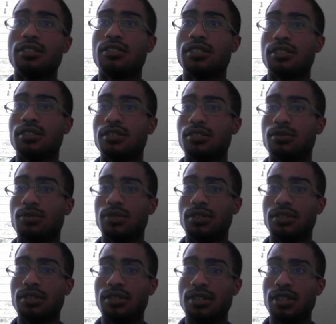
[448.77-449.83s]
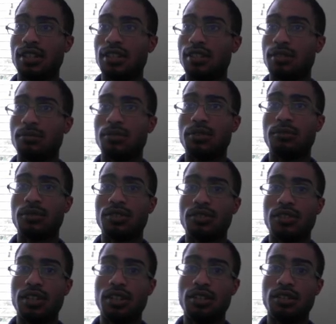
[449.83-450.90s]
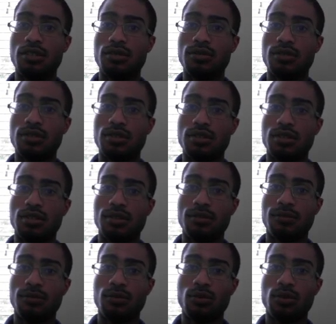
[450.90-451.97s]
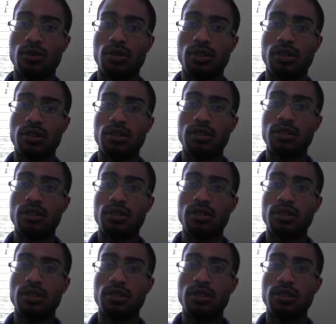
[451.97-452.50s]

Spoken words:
is I just wanted to say pretty much thank you for